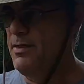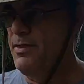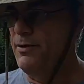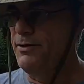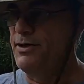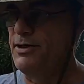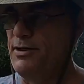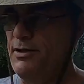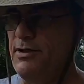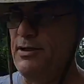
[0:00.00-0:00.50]

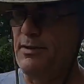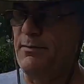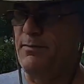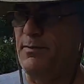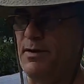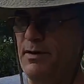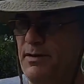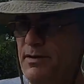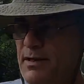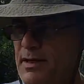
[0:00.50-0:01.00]
The, the,
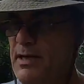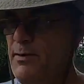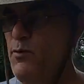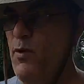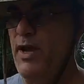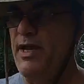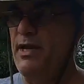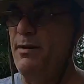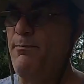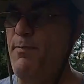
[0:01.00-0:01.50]
the, the
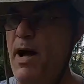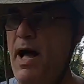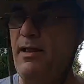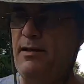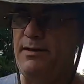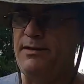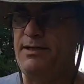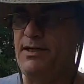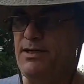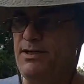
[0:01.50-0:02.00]
wicked
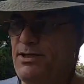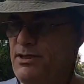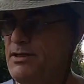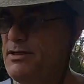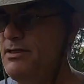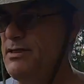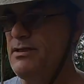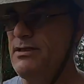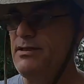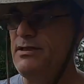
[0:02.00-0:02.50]

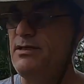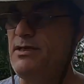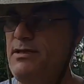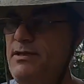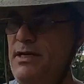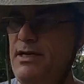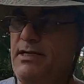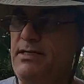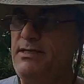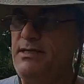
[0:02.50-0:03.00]
politicians in
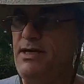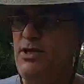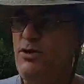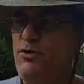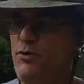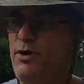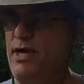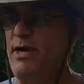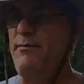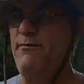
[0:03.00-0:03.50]
D.C.,
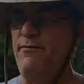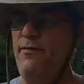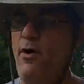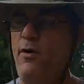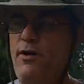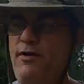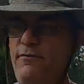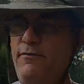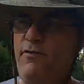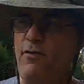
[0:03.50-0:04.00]
you keep
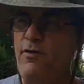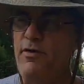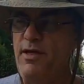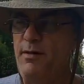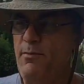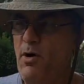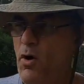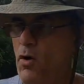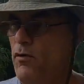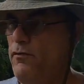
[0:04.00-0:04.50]
voting for
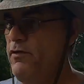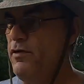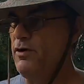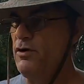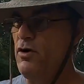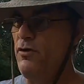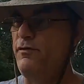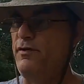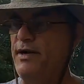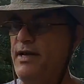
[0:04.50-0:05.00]
them over
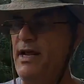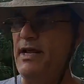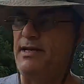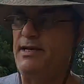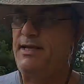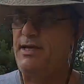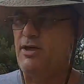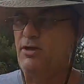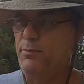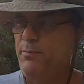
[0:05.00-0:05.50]
and over
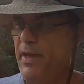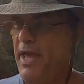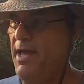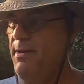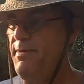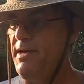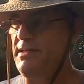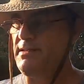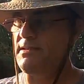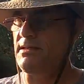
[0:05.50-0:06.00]
again, kill
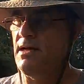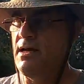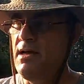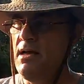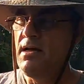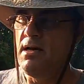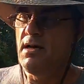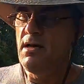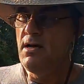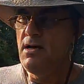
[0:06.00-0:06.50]
babies,
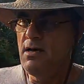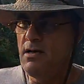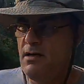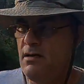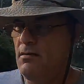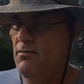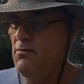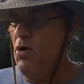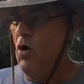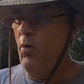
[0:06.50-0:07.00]

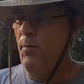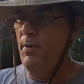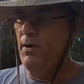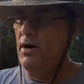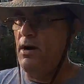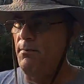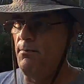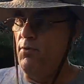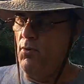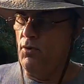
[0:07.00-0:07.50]
open
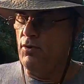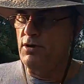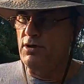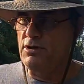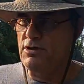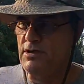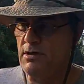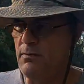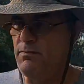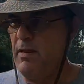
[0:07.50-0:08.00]
our
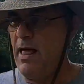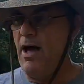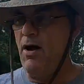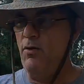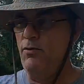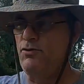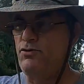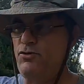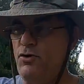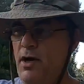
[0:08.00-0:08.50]
borders to
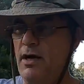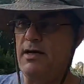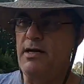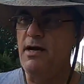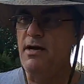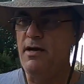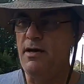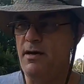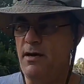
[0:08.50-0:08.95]
allow drug